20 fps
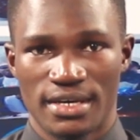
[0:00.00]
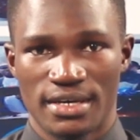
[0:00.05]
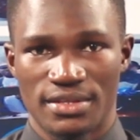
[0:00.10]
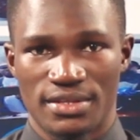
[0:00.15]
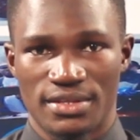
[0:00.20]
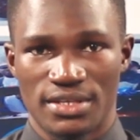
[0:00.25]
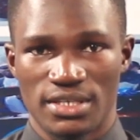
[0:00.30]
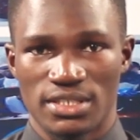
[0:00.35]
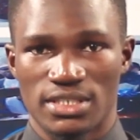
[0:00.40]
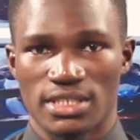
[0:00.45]

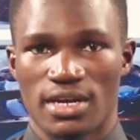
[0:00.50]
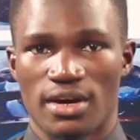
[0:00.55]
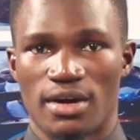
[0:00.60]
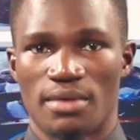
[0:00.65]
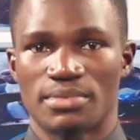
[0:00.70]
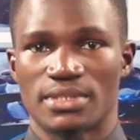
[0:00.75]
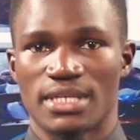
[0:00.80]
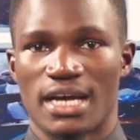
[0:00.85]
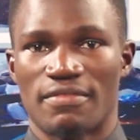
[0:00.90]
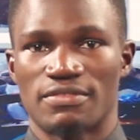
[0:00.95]
This
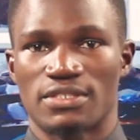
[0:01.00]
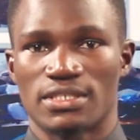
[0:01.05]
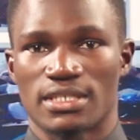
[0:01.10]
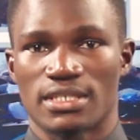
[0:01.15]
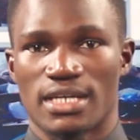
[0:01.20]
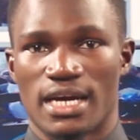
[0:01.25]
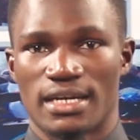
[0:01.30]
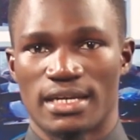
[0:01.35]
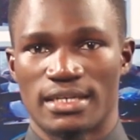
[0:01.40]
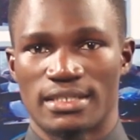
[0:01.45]
comes after
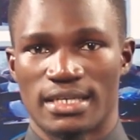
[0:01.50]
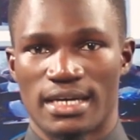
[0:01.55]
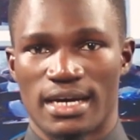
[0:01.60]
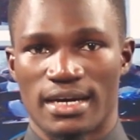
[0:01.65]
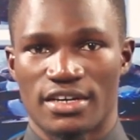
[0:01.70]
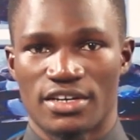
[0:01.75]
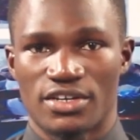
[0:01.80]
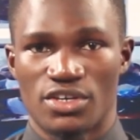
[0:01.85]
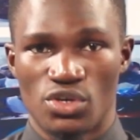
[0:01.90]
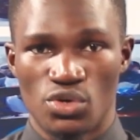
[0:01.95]
Canada
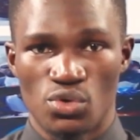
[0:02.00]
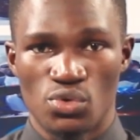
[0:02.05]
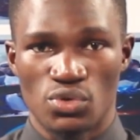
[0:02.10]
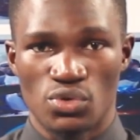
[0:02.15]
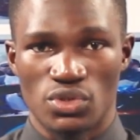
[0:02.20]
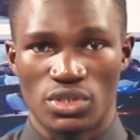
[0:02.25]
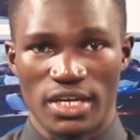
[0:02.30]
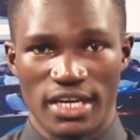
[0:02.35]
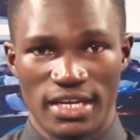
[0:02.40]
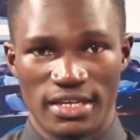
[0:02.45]

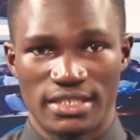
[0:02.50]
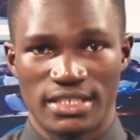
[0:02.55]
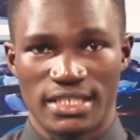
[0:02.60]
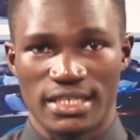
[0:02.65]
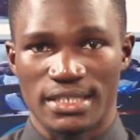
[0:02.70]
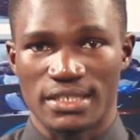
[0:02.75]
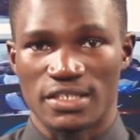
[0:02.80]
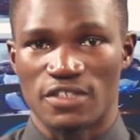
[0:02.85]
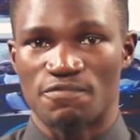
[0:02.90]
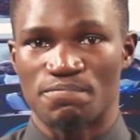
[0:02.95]
accused
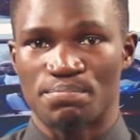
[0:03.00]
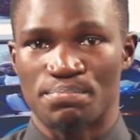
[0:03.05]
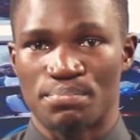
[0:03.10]
India of